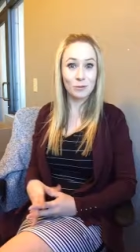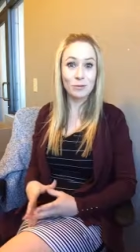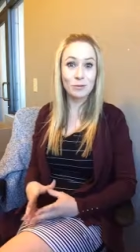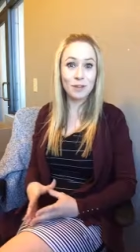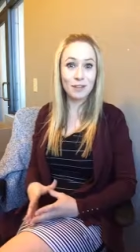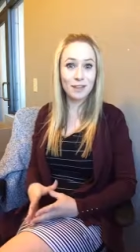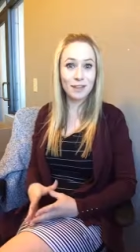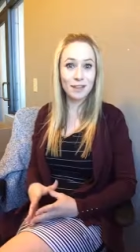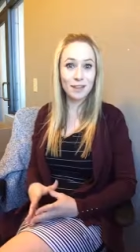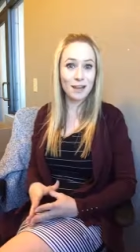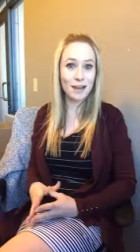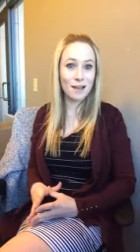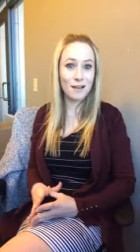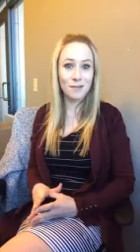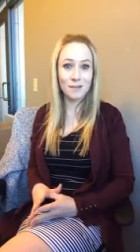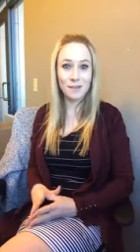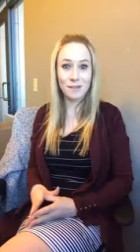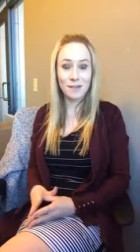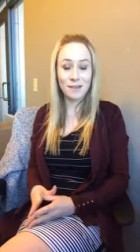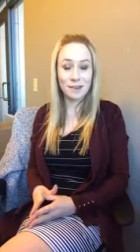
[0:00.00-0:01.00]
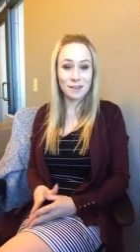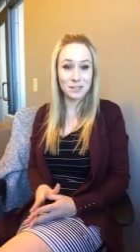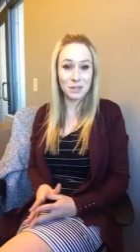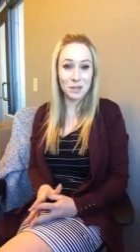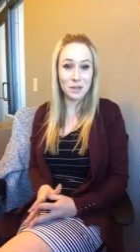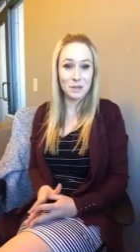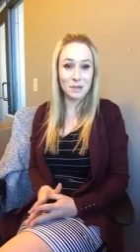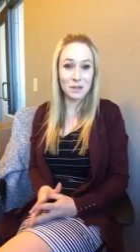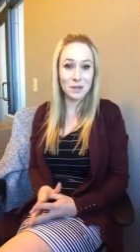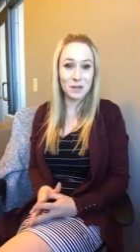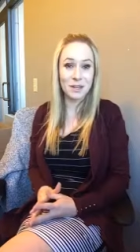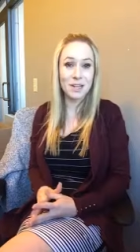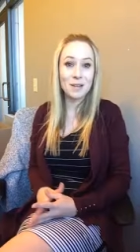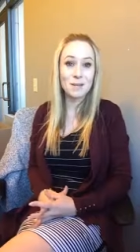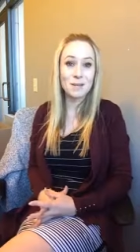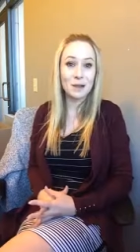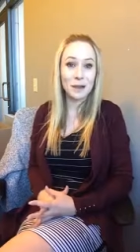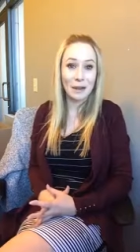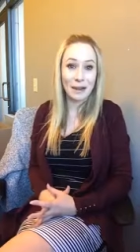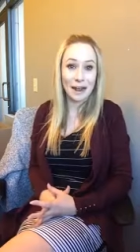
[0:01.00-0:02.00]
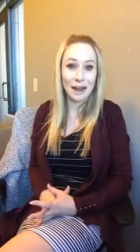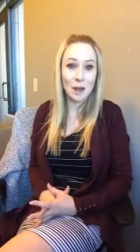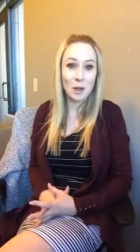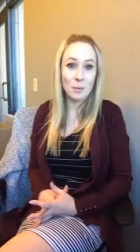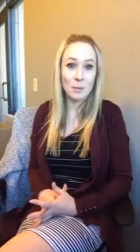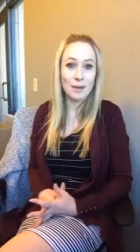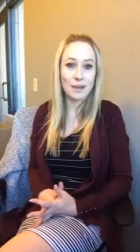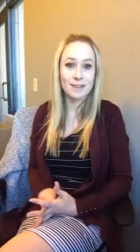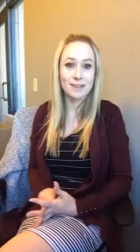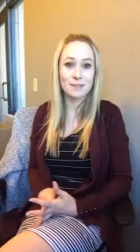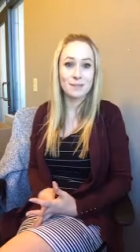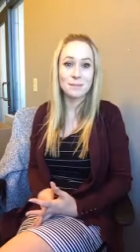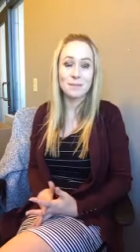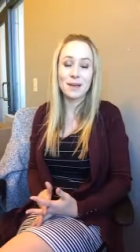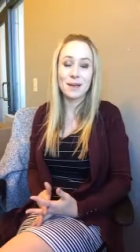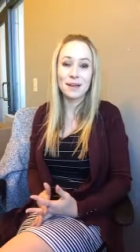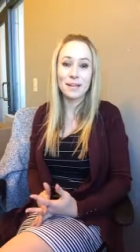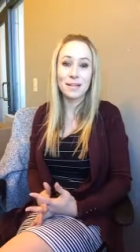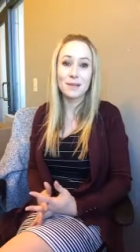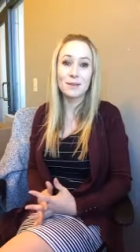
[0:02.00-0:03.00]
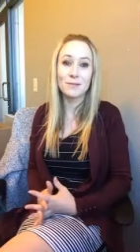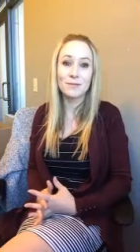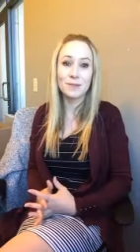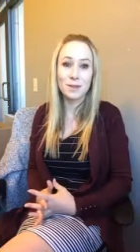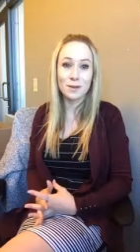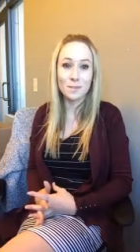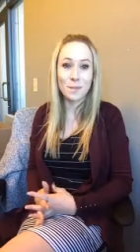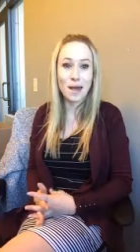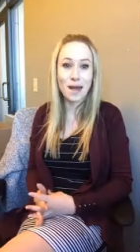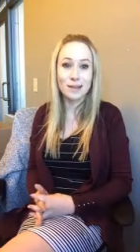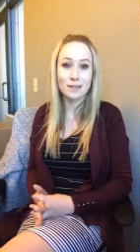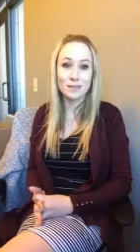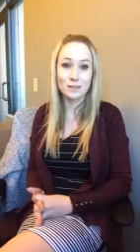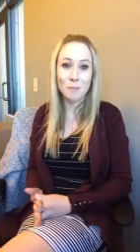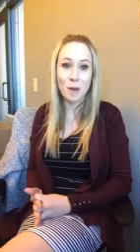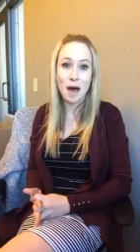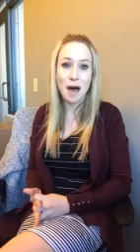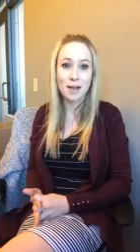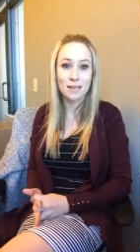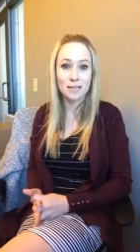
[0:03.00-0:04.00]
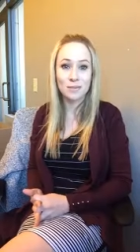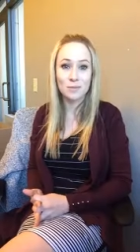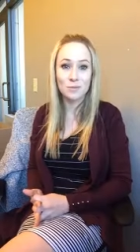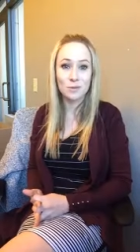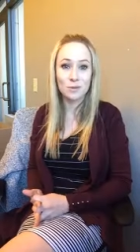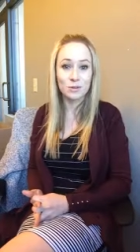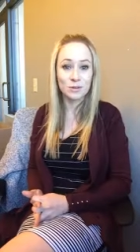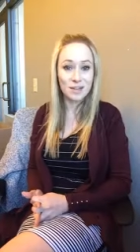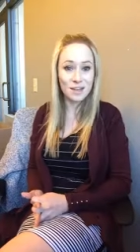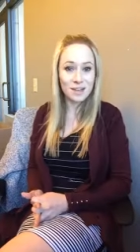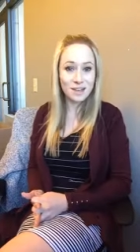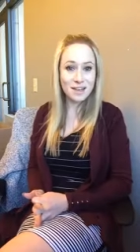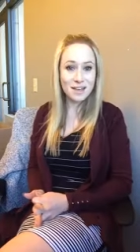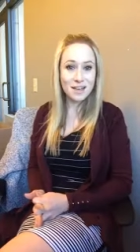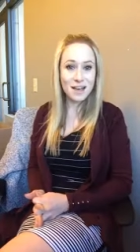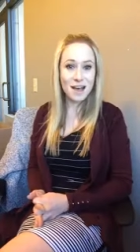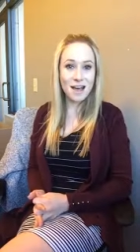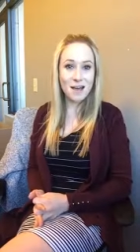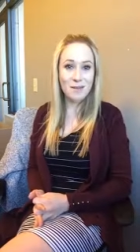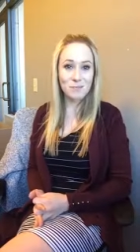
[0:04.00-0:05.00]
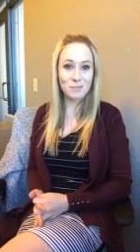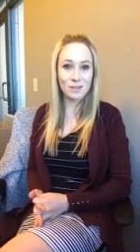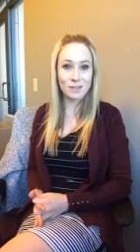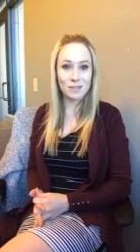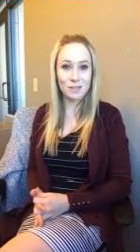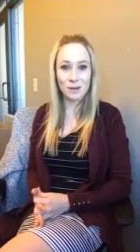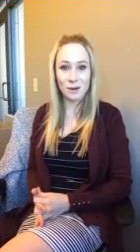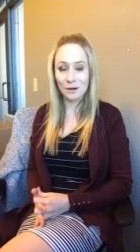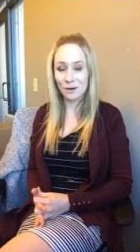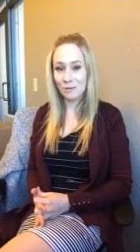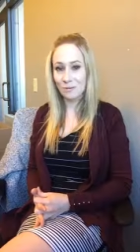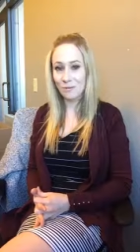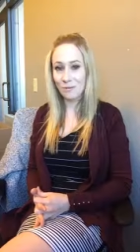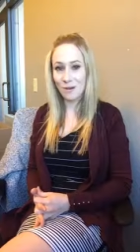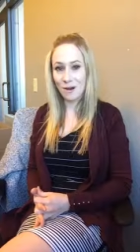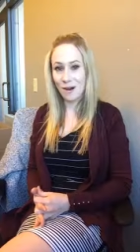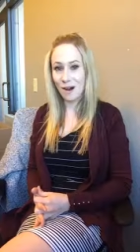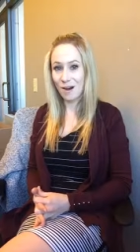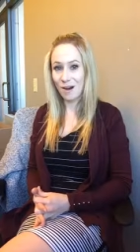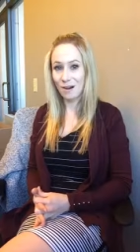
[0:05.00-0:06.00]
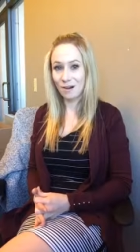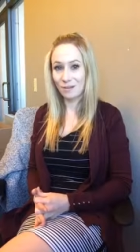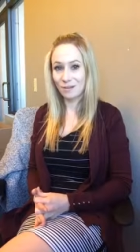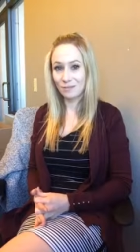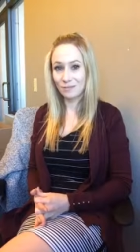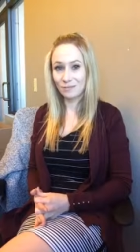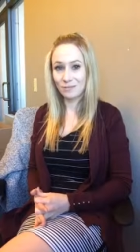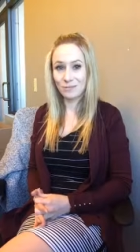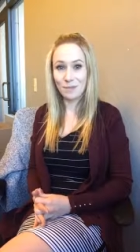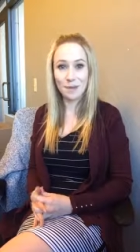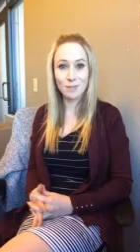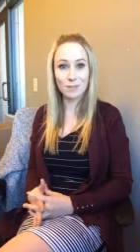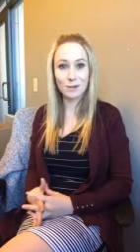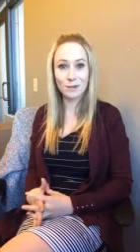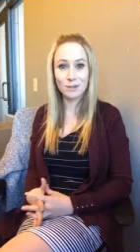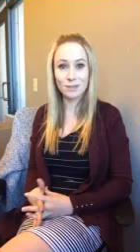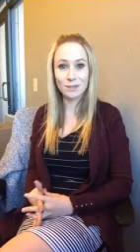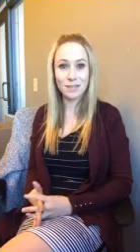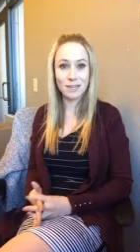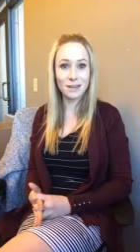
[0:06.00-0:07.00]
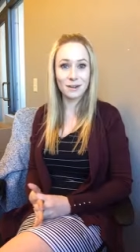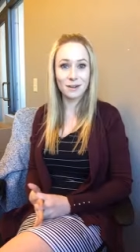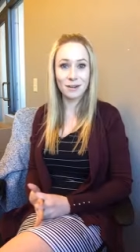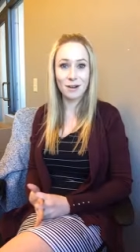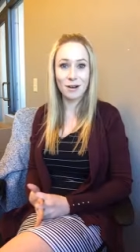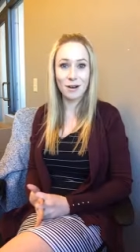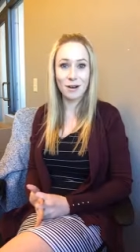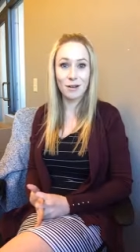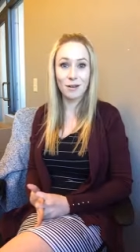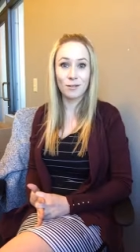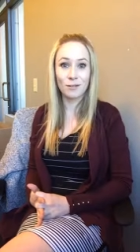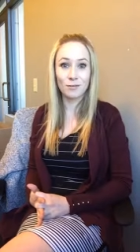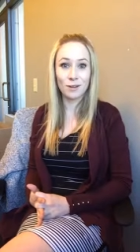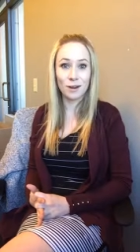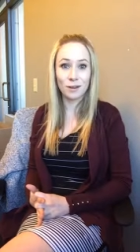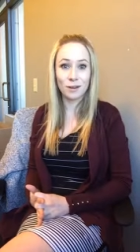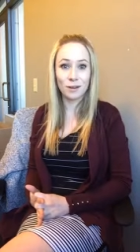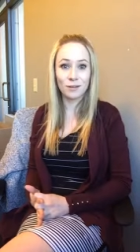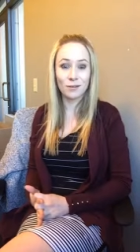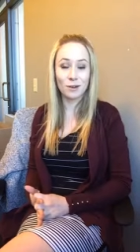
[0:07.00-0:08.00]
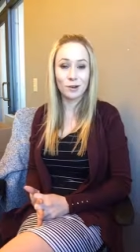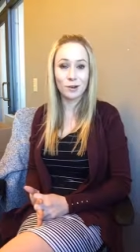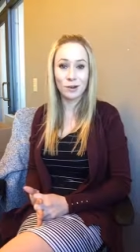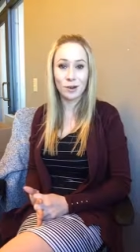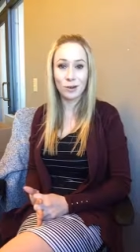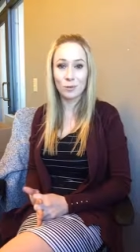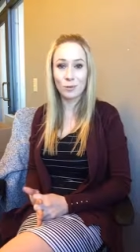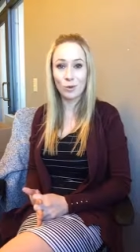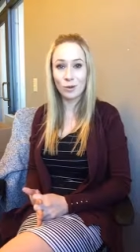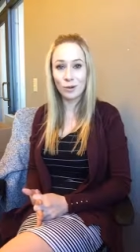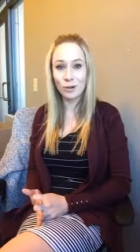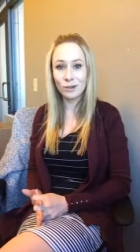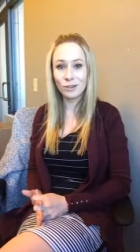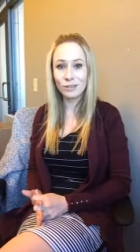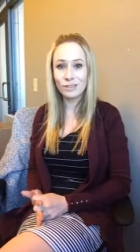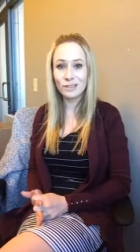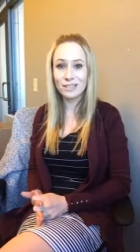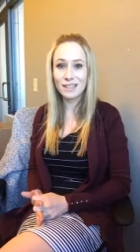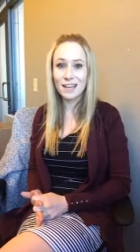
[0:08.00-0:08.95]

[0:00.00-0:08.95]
really love if, as a community, we can help as many of them as possible, because um, our, our members here are very, very important,